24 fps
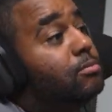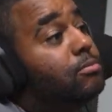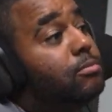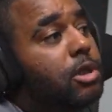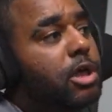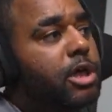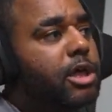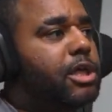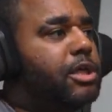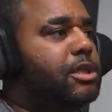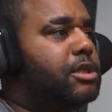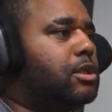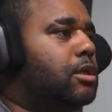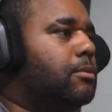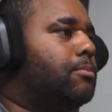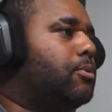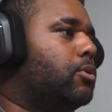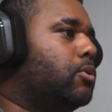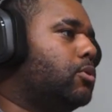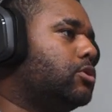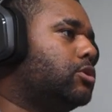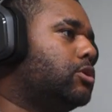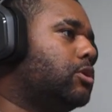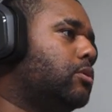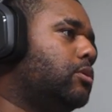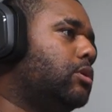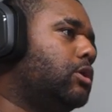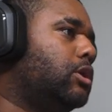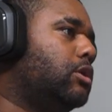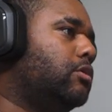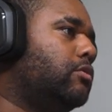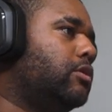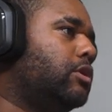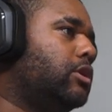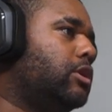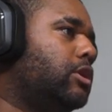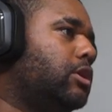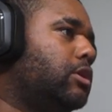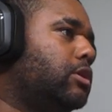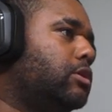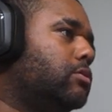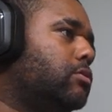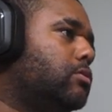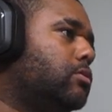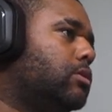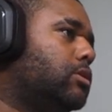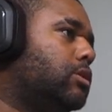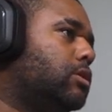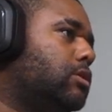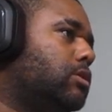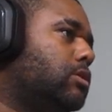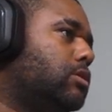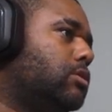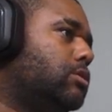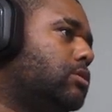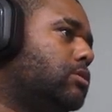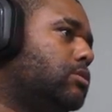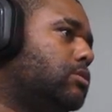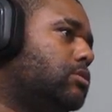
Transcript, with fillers: Lucky's in a Porsche, though, isn't it, really? What can you...